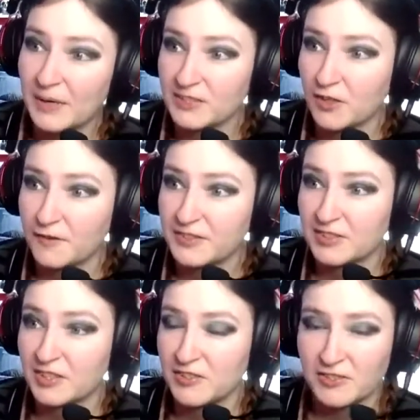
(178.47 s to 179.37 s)
I sort of
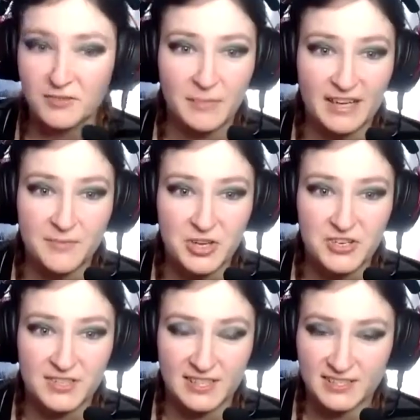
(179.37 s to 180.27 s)
consult my
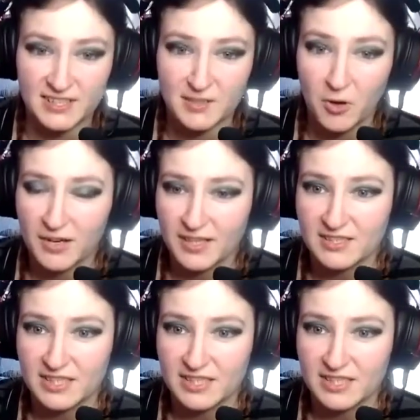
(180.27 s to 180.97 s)
commissions list in the morning,